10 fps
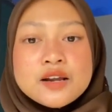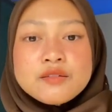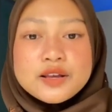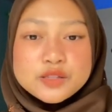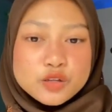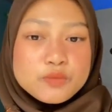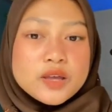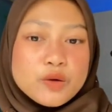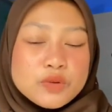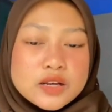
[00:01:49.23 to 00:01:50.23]

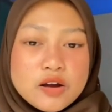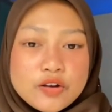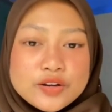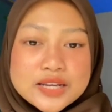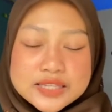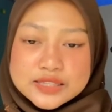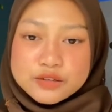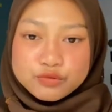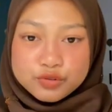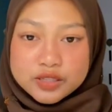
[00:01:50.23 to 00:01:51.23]
Rhizobia will colonize the
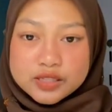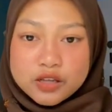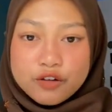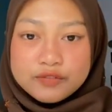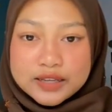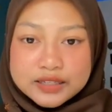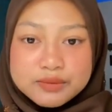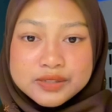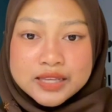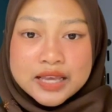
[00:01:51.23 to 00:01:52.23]
roots of
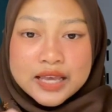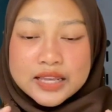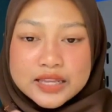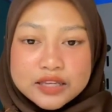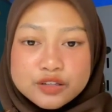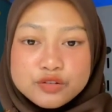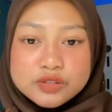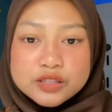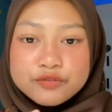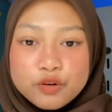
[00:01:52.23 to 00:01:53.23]
legumes and induce
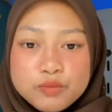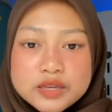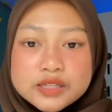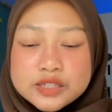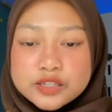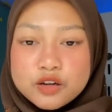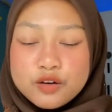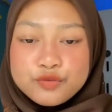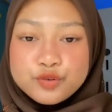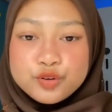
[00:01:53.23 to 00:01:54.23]
the formation
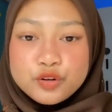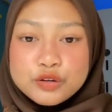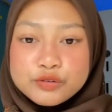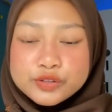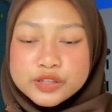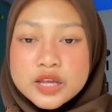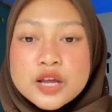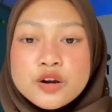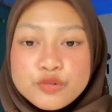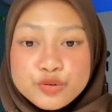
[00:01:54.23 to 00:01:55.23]
of root nodules.
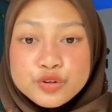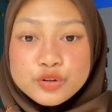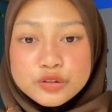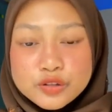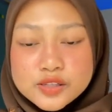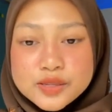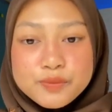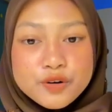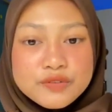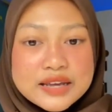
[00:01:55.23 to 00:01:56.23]
Root nodules
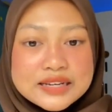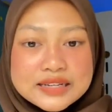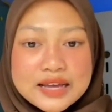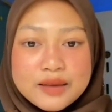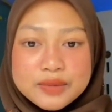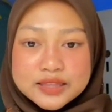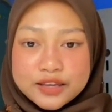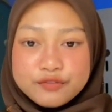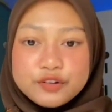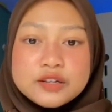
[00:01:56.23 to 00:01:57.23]
provide a
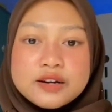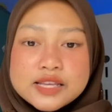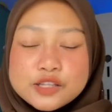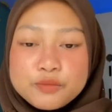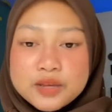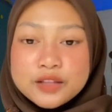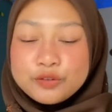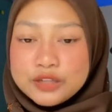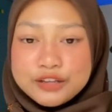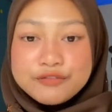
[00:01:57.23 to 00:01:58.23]
habitat for the Rhizobia to
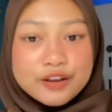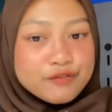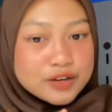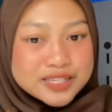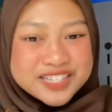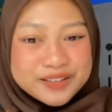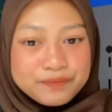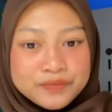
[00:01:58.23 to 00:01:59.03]
live and function.